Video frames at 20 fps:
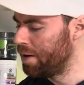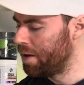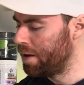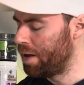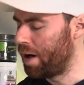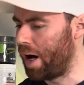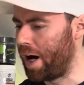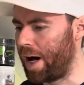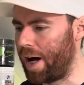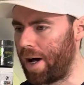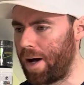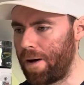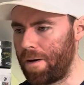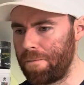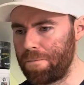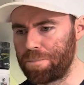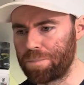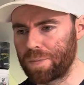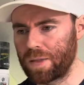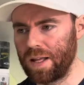
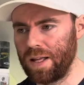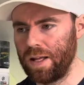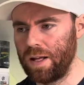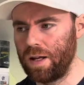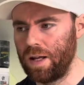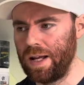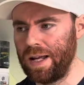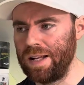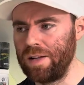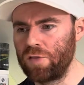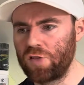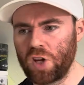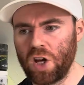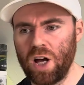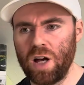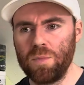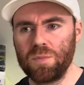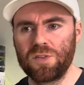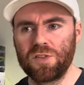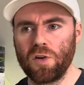In
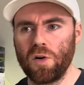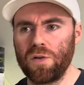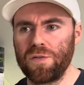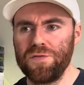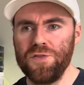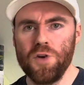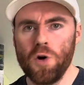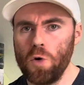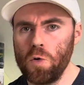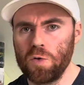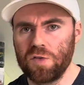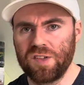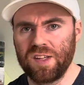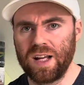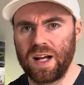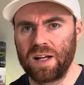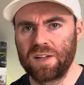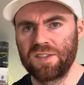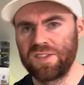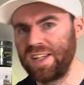terms of
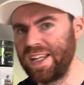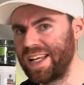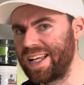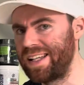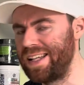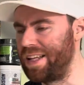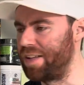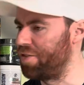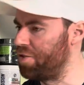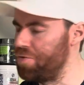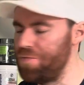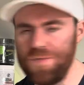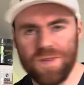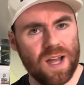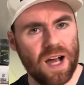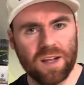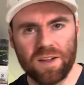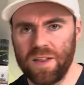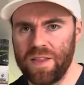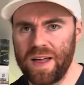nausea, sickness,
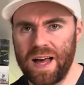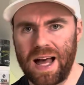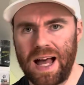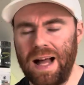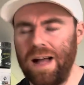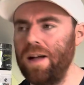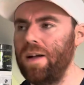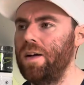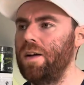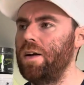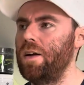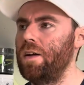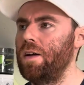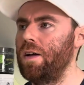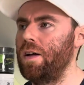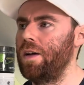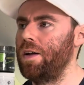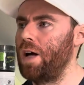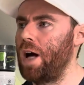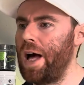none of that.
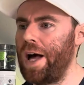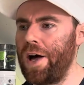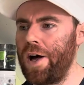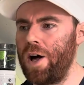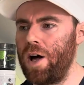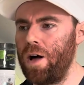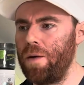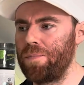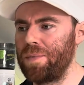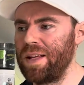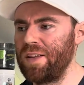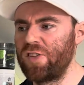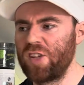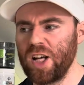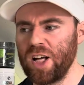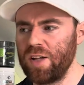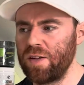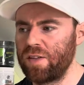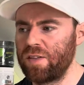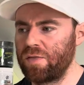In
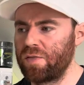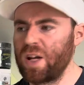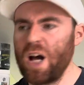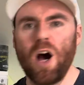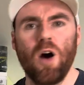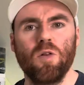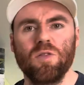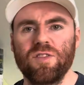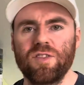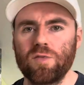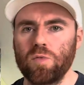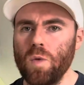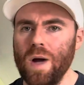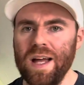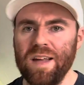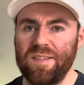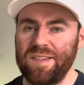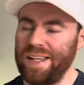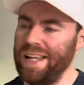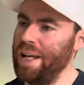terms of cold
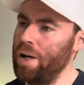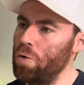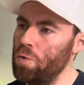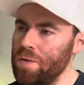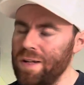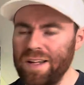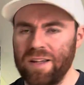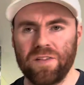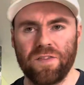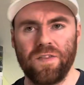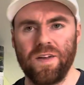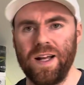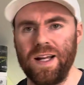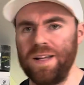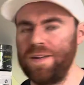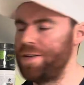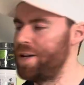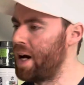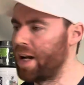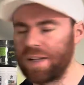sweats, illness
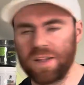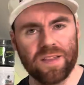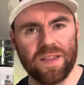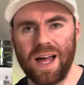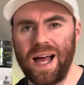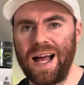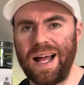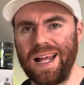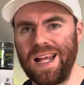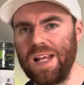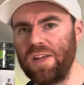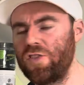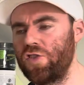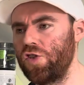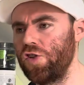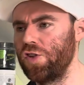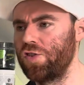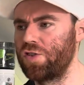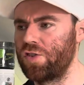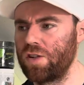feeling, none of that. It's
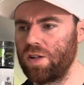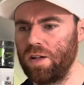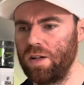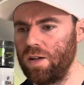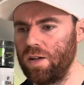just